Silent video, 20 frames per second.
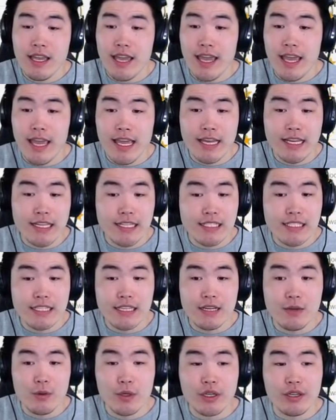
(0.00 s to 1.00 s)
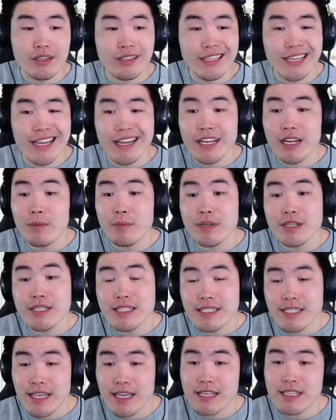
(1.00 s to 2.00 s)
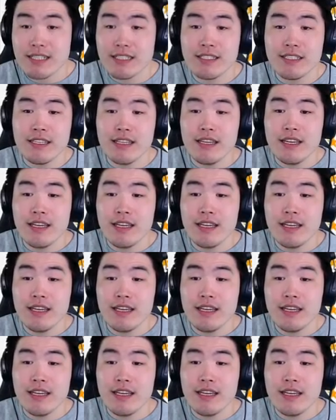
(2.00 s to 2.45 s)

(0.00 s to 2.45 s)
And uh, we're currently at number six.